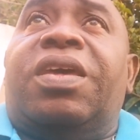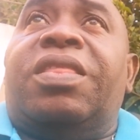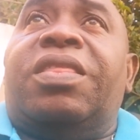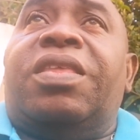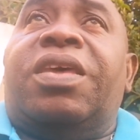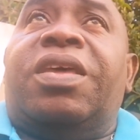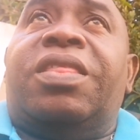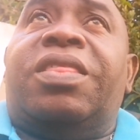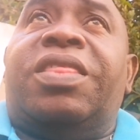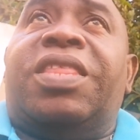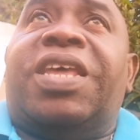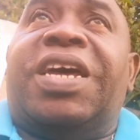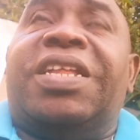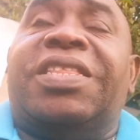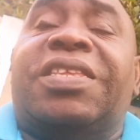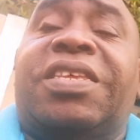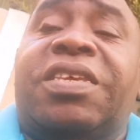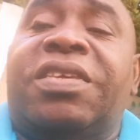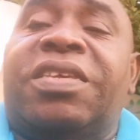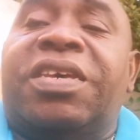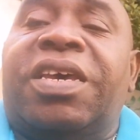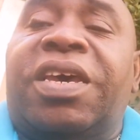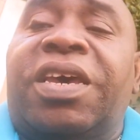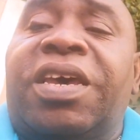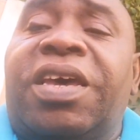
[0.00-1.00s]
and then that
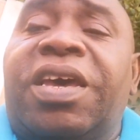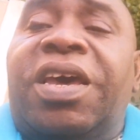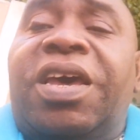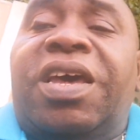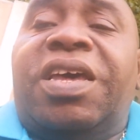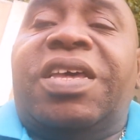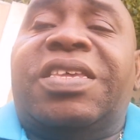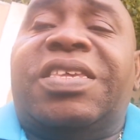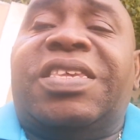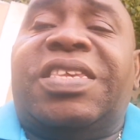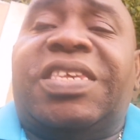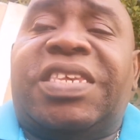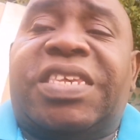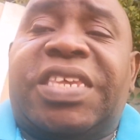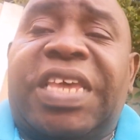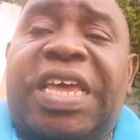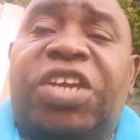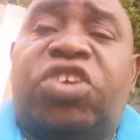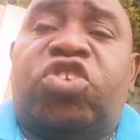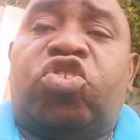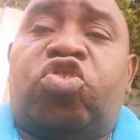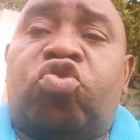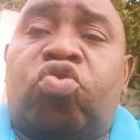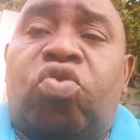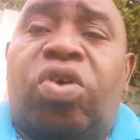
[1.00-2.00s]
is a
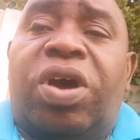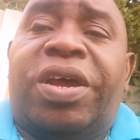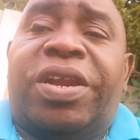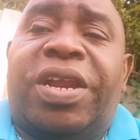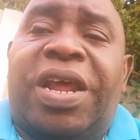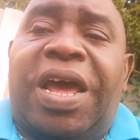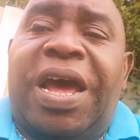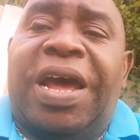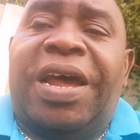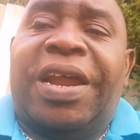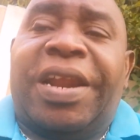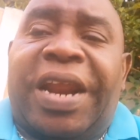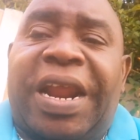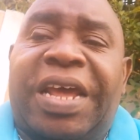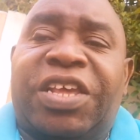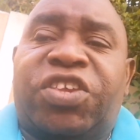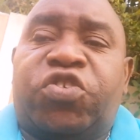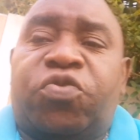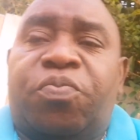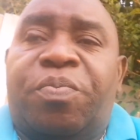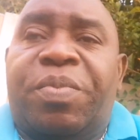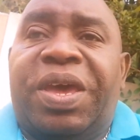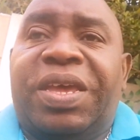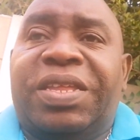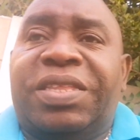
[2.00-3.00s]
sexual
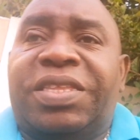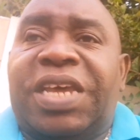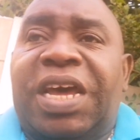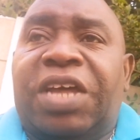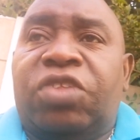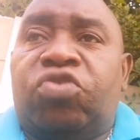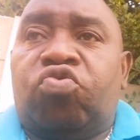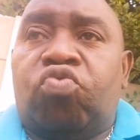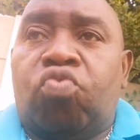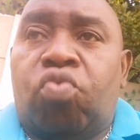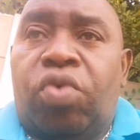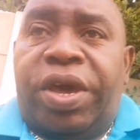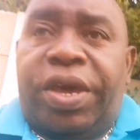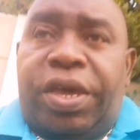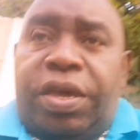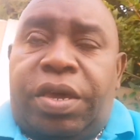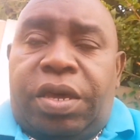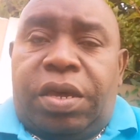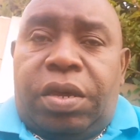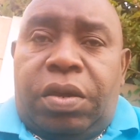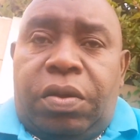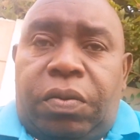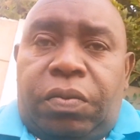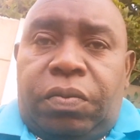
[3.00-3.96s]
harassment at work.